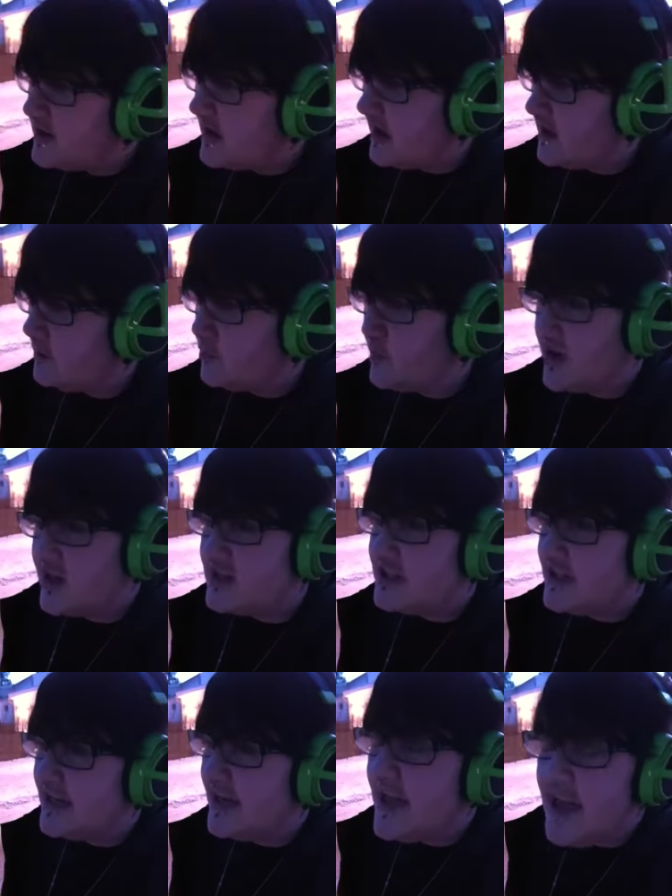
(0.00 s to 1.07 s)
that kind of weird
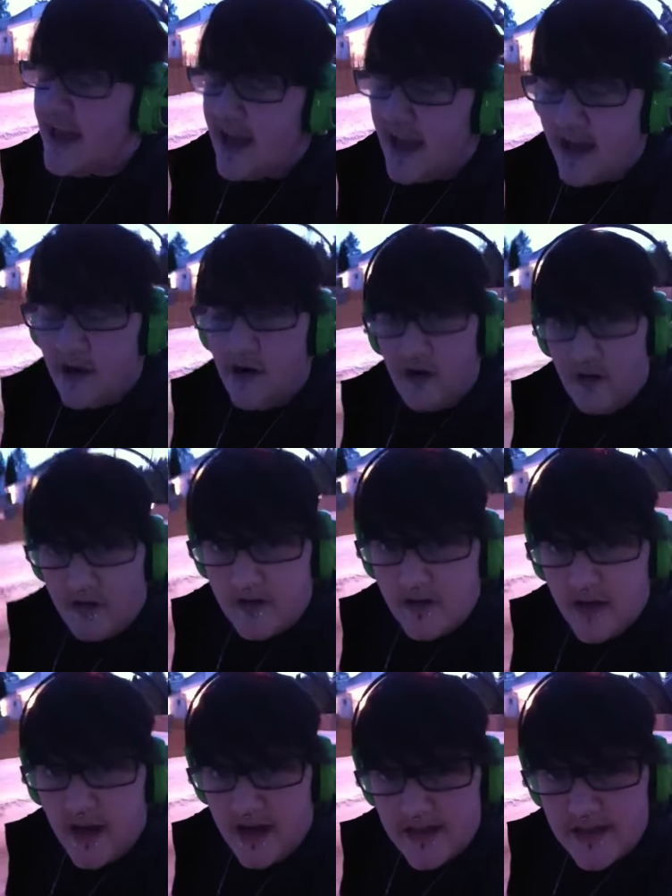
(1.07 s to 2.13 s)
shit on
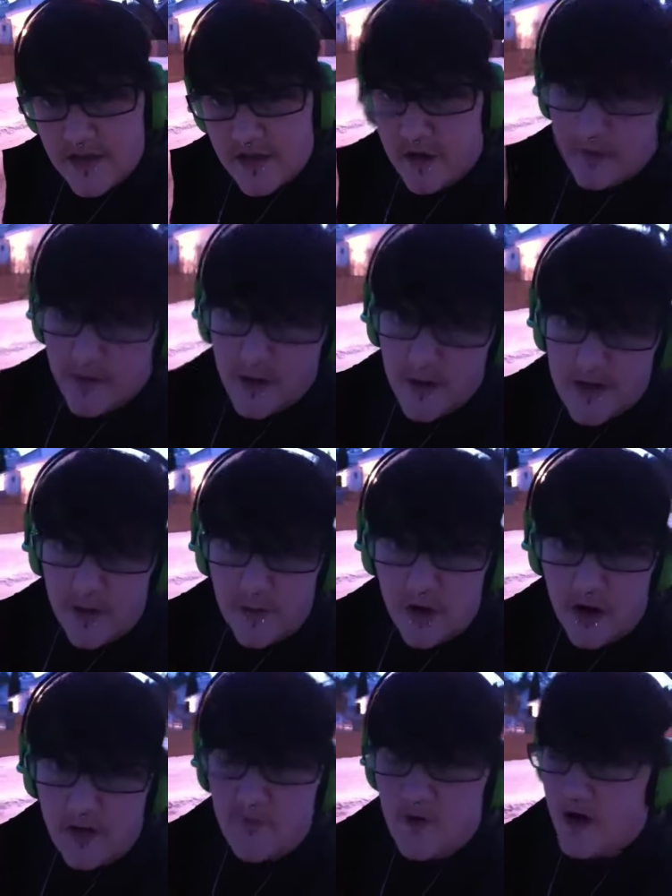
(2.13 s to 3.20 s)
Highscore because I'm
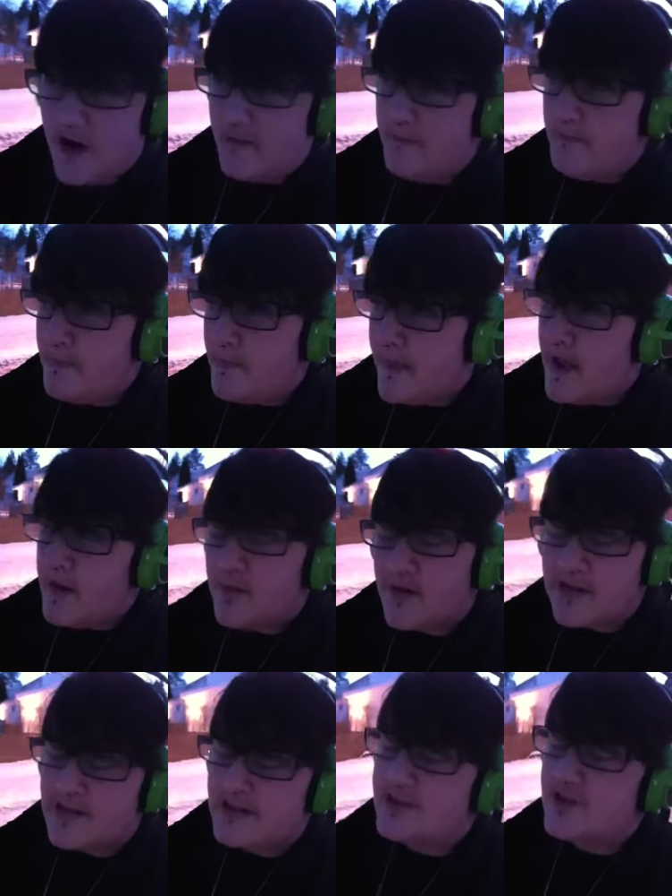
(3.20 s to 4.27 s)
working for them.
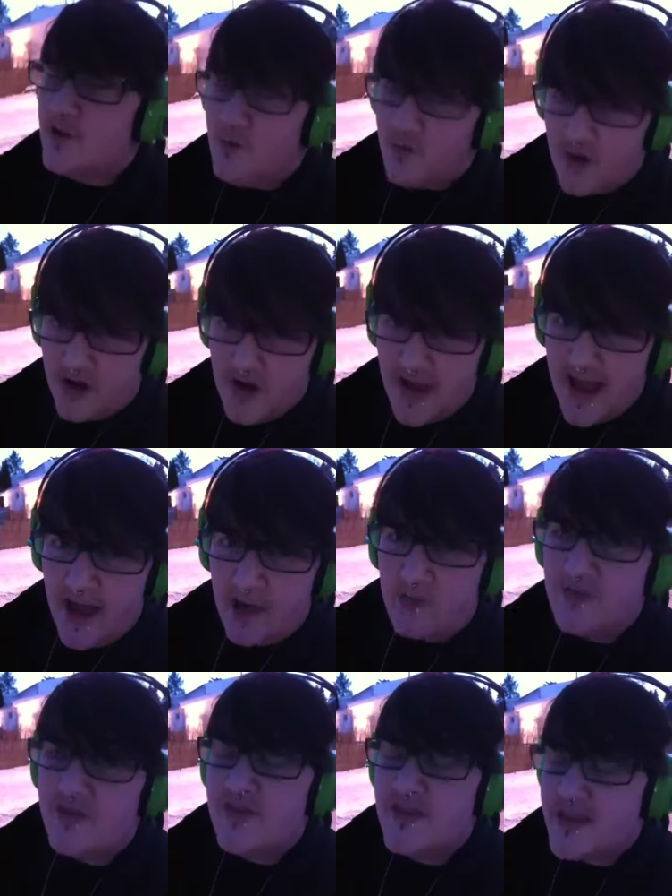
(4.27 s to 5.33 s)
But don't worry, I
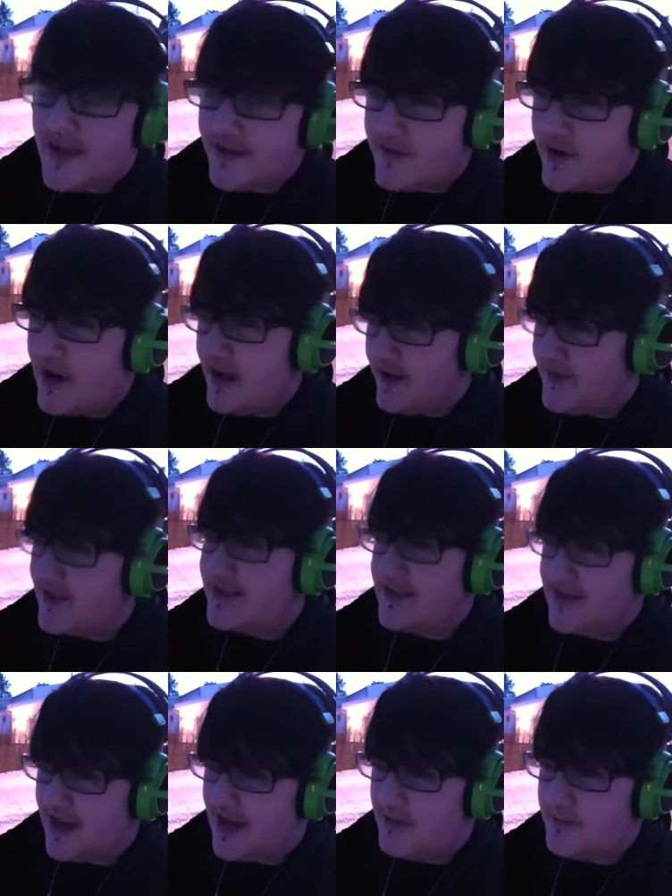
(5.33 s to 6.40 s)
will never ever
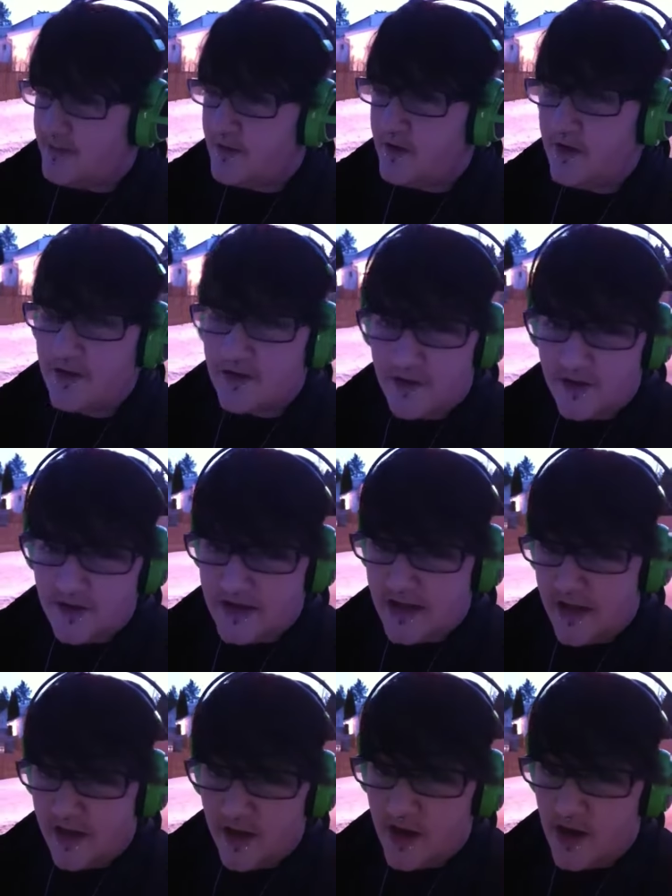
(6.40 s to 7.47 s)
stop and
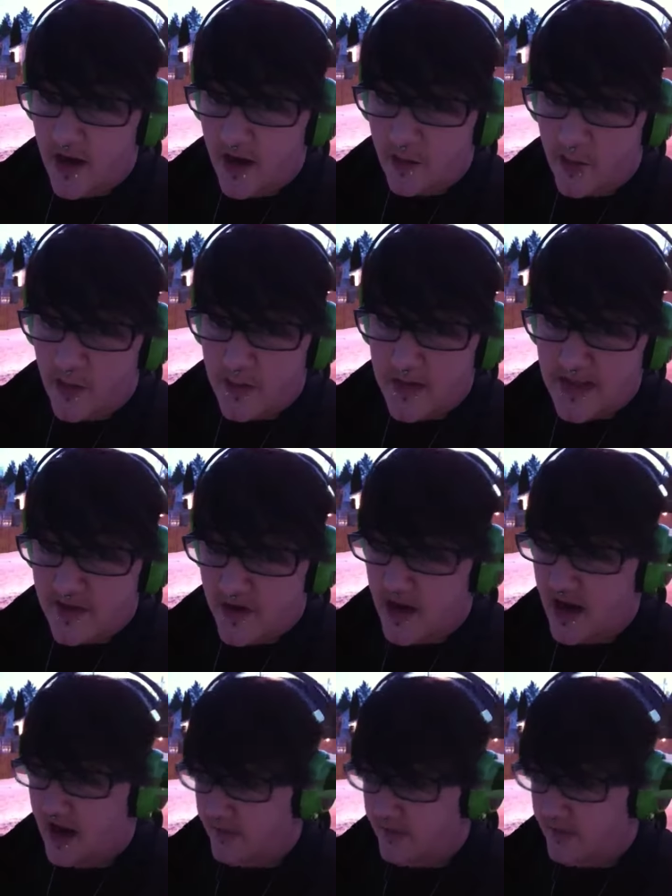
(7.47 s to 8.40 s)
continue here with Mister Green